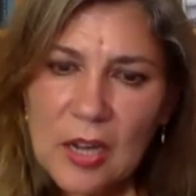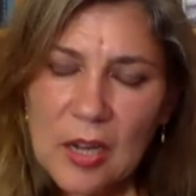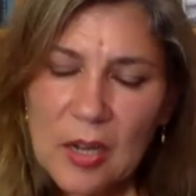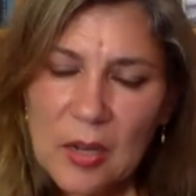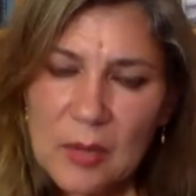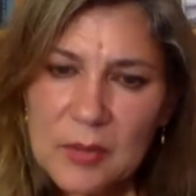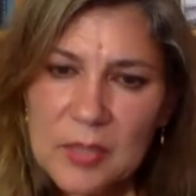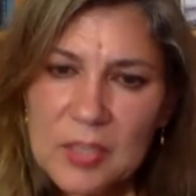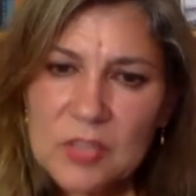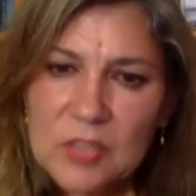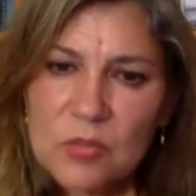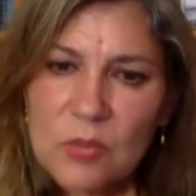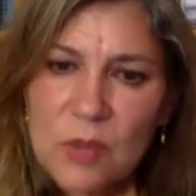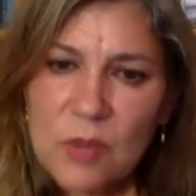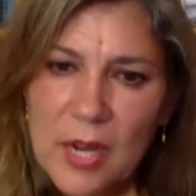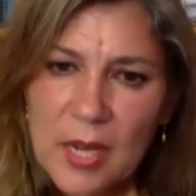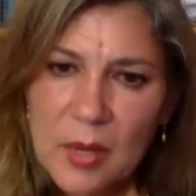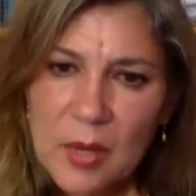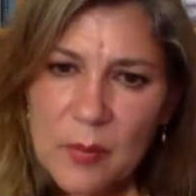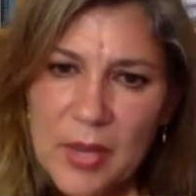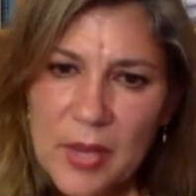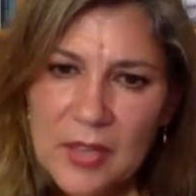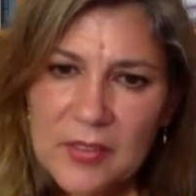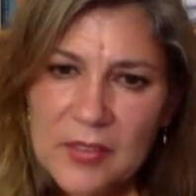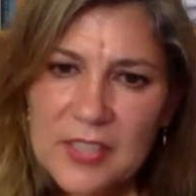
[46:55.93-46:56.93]
I mean, he's writing
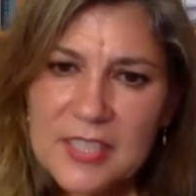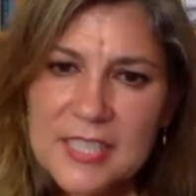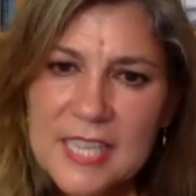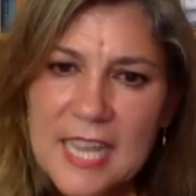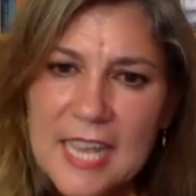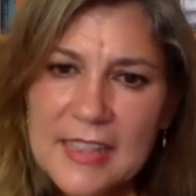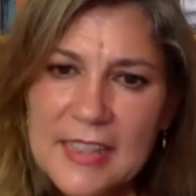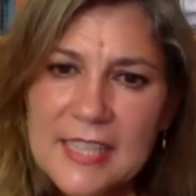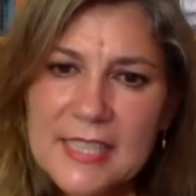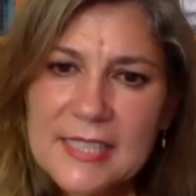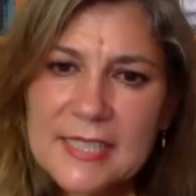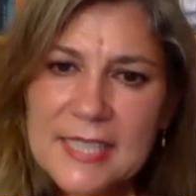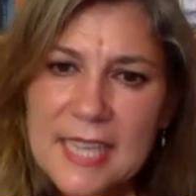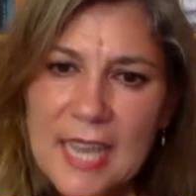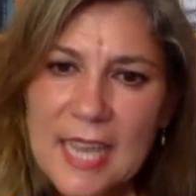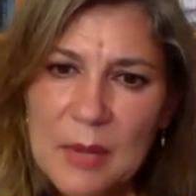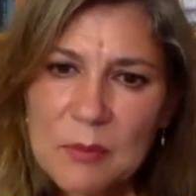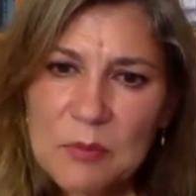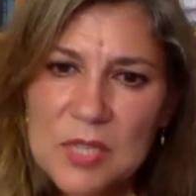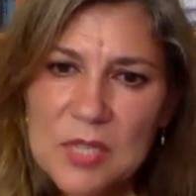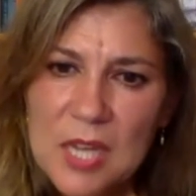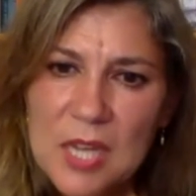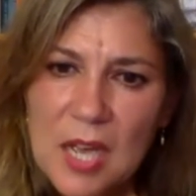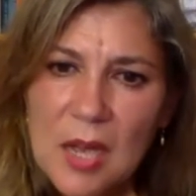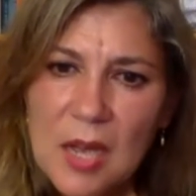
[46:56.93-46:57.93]
about this at the
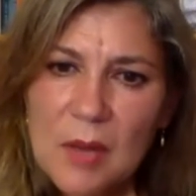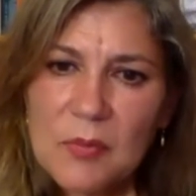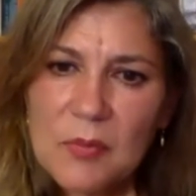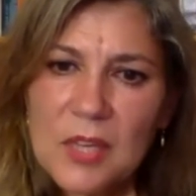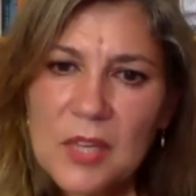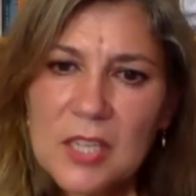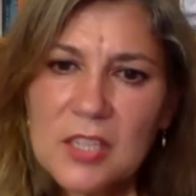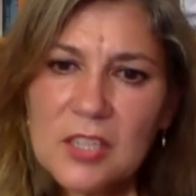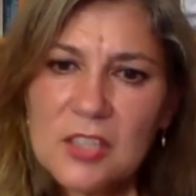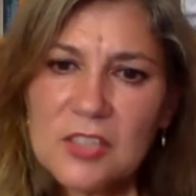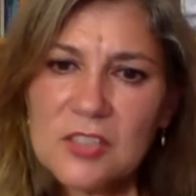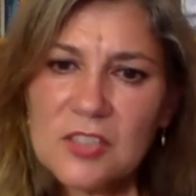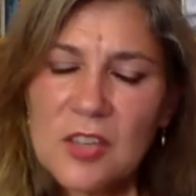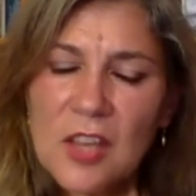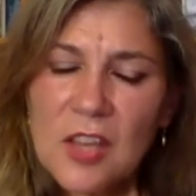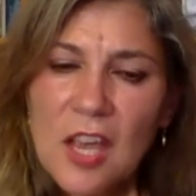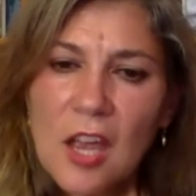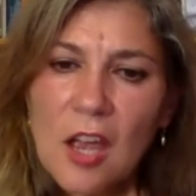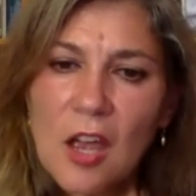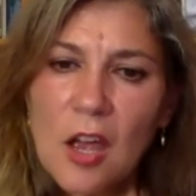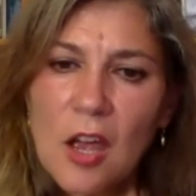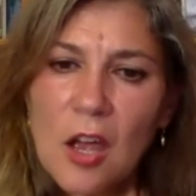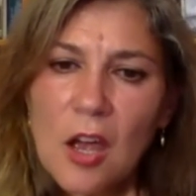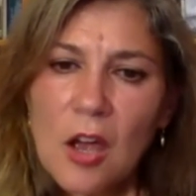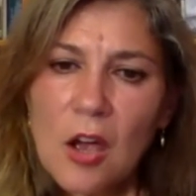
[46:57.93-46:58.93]
same time that he's
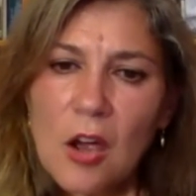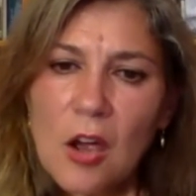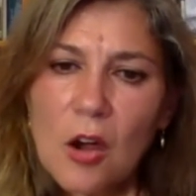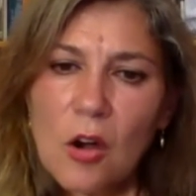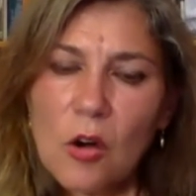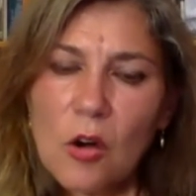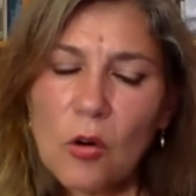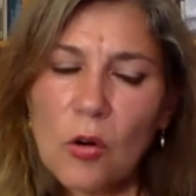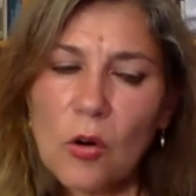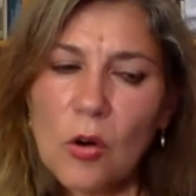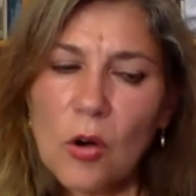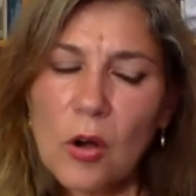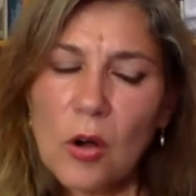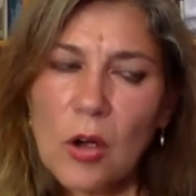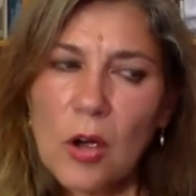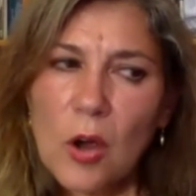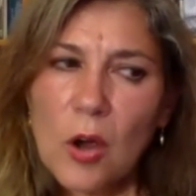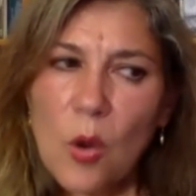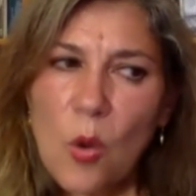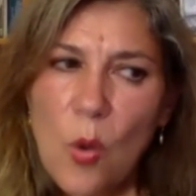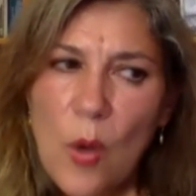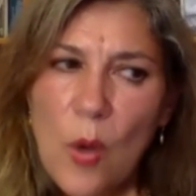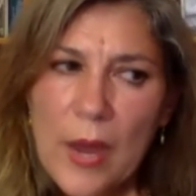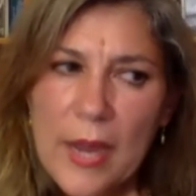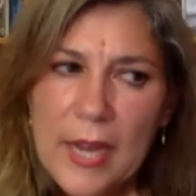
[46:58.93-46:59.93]

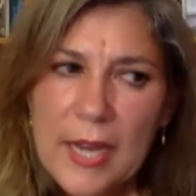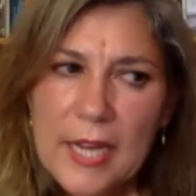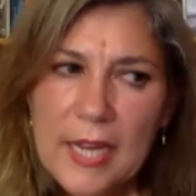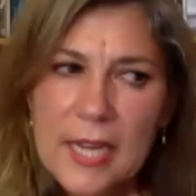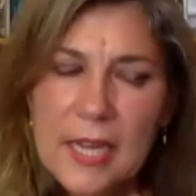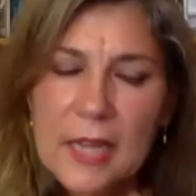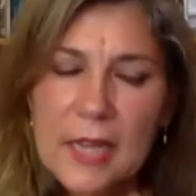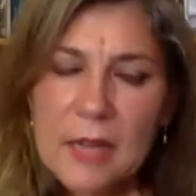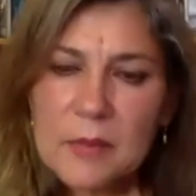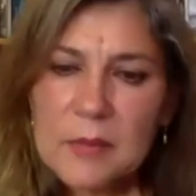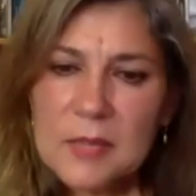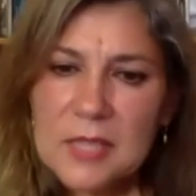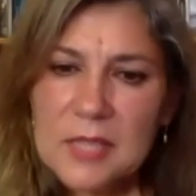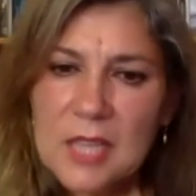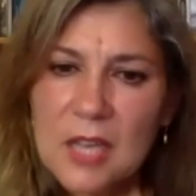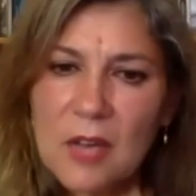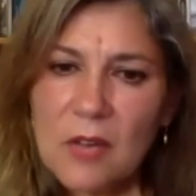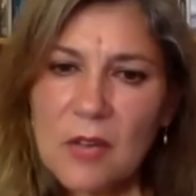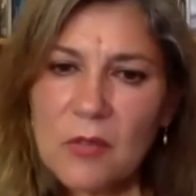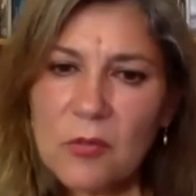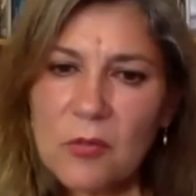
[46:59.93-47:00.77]
acquainting himself